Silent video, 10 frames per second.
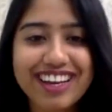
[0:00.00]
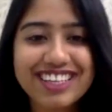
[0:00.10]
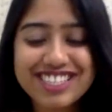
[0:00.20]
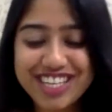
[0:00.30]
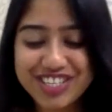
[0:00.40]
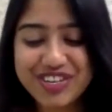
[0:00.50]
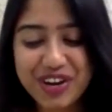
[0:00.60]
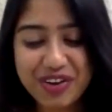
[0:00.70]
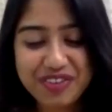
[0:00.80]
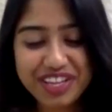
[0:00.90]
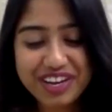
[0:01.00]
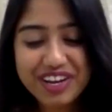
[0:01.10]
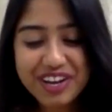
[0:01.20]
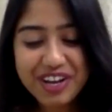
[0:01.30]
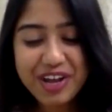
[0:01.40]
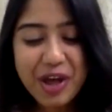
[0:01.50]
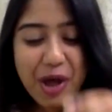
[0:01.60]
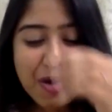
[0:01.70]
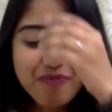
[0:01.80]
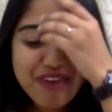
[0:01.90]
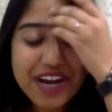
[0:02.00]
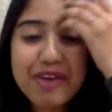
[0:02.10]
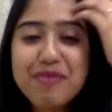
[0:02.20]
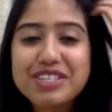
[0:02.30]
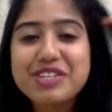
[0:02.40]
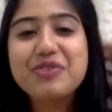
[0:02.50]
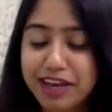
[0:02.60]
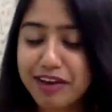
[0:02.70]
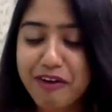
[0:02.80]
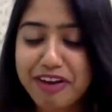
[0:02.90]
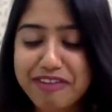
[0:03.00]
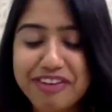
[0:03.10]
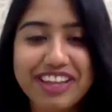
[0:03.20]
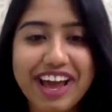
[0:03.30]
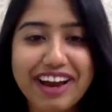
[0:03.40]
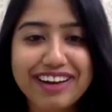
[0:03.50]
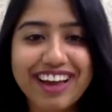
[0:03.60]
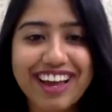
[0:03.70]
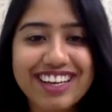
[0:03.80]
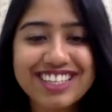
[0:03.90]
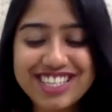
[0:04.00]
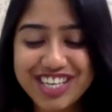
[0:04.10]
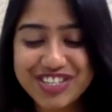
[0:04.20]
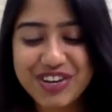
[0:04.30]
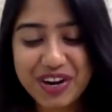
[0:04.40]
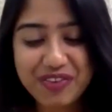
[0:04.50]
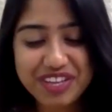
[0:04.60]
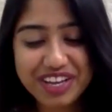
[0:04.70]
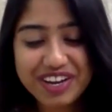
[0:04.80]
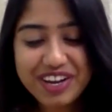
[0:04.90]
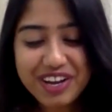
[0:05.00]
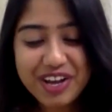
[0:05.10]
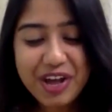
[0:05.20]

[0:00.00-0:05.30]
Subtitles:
She's gonna be the better person to J.K. Rowling for that. She's gonna be the